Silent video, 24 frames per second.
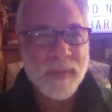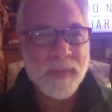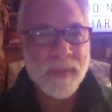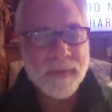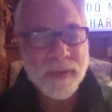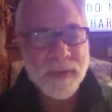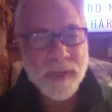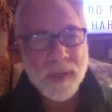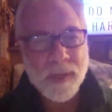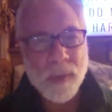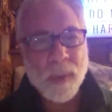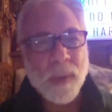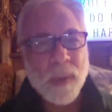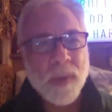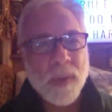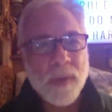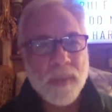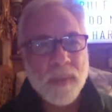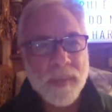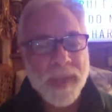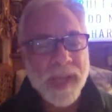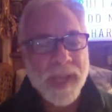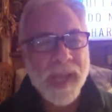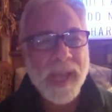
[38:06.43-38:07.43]
for your own
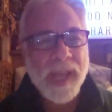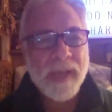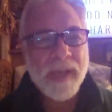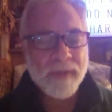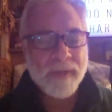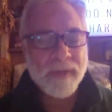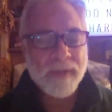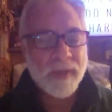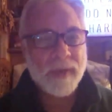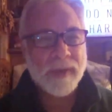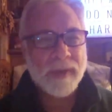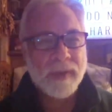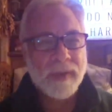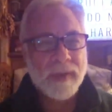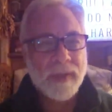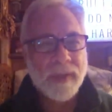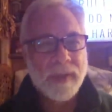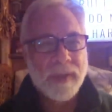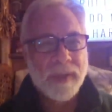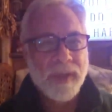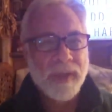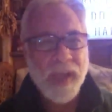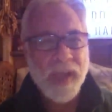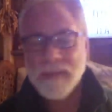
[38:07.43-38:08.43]
behavior,
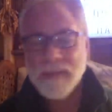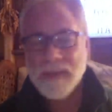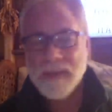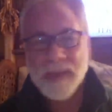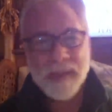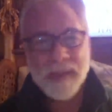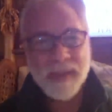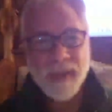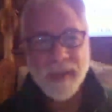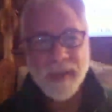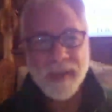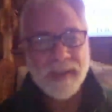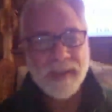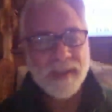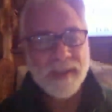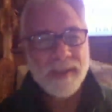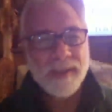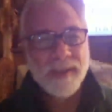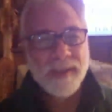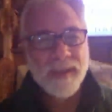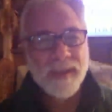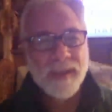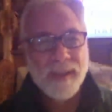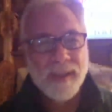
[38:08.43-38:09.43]
everything.
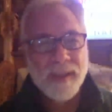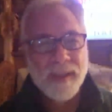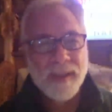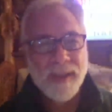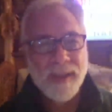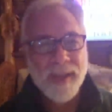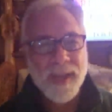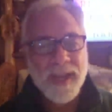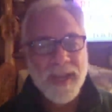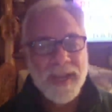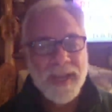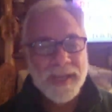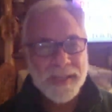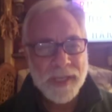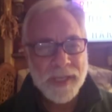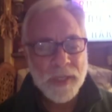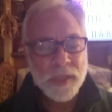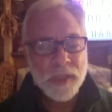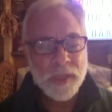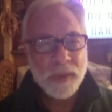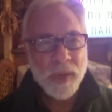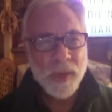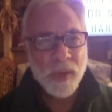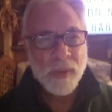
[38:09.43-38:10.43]
Did
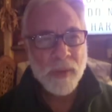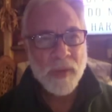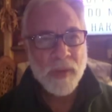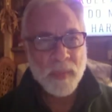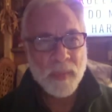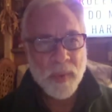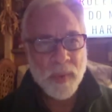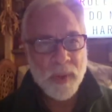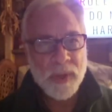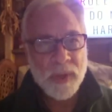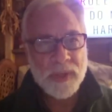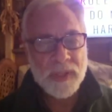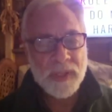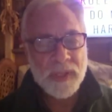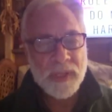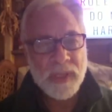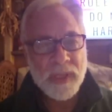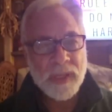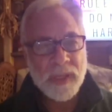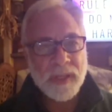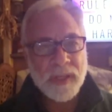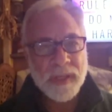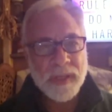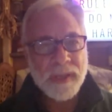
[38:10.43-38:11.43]
you know the
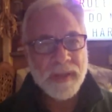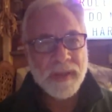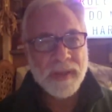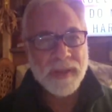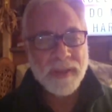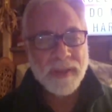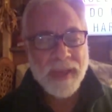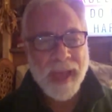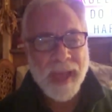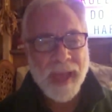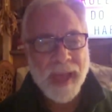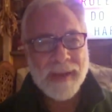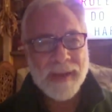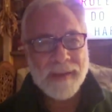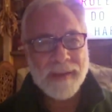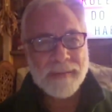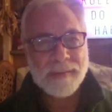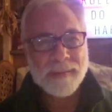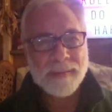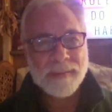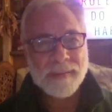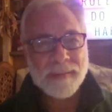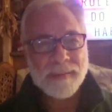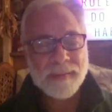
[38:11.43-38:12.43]
person that
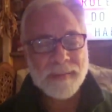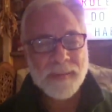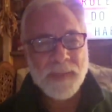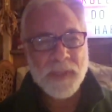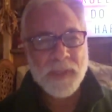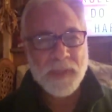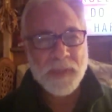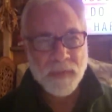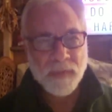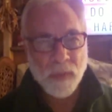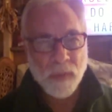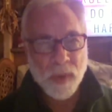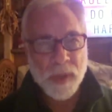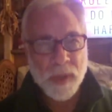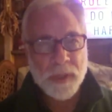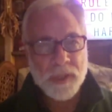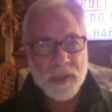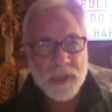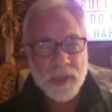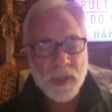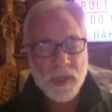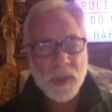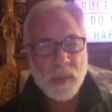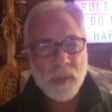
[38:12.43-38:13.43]

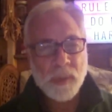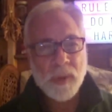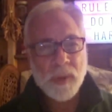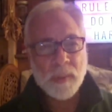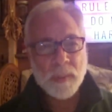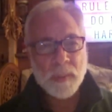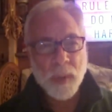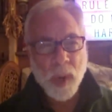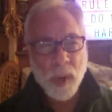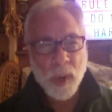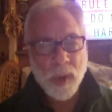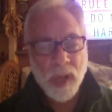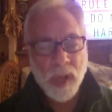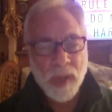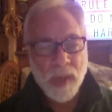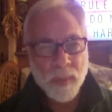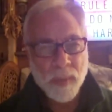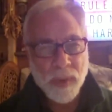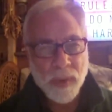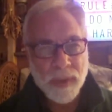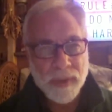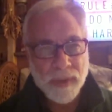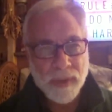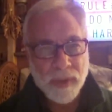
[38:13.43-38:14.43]
divorced you or broke up
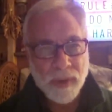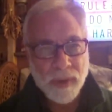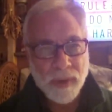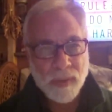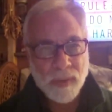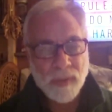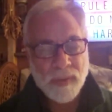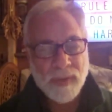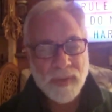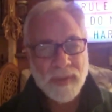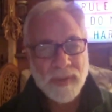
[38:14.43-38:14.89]
with you,